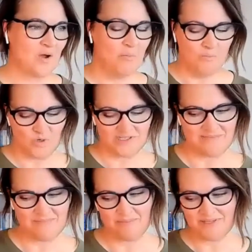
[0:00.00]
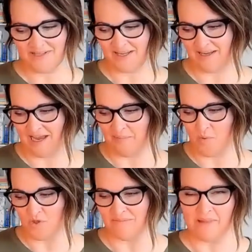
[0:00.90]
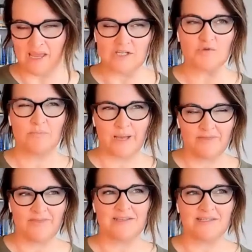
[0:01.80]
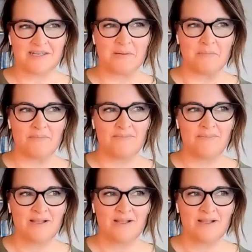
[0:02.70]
more team members are more to manage, but there's some